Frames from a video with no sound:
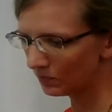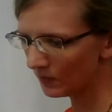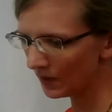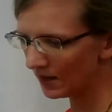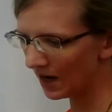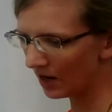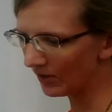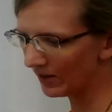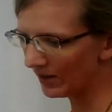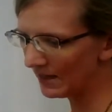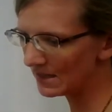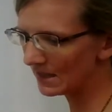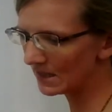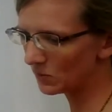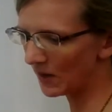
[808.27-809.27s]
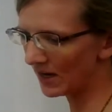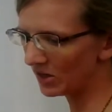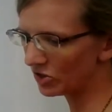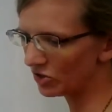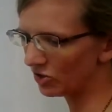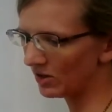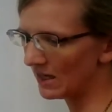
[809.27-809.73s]
Now the easiest way to
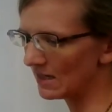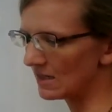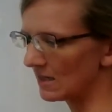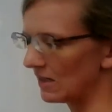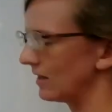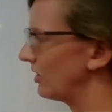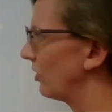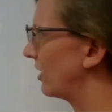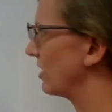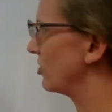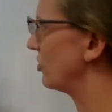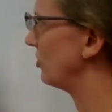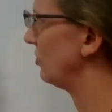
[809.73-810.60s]
do this, because